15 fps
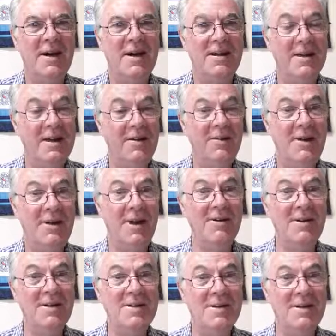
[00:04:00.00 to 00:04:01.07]
And then if they don't
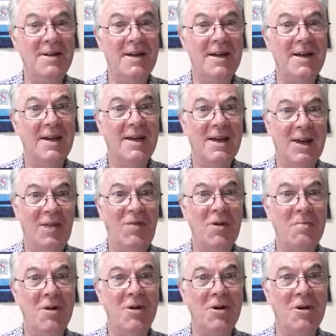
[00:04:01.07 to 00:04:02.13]
listen, give them
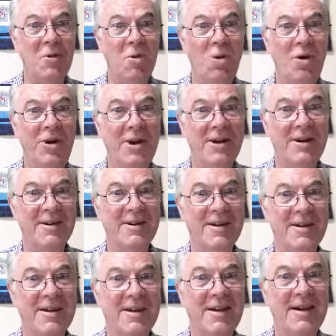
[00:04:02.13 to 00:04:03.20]
a written warning.
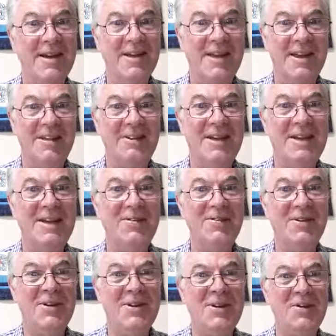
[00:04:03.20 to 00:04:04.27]
And then leave
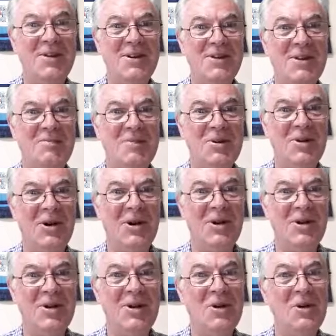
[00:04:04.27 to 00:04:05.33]
the rest up to
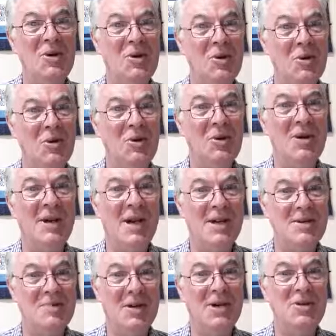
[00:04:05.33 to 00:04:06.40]
God, who
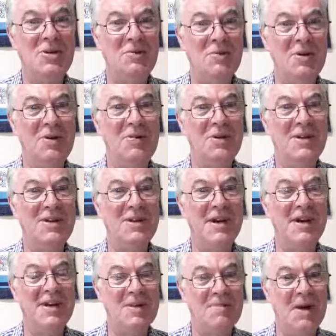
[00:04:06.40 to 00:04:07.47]
has made you perfect and
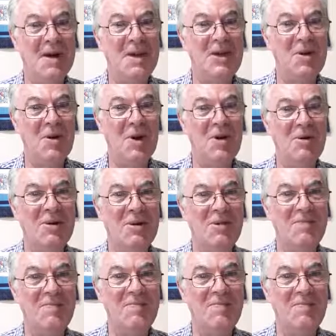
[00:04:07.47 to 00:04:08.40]
is making you holy.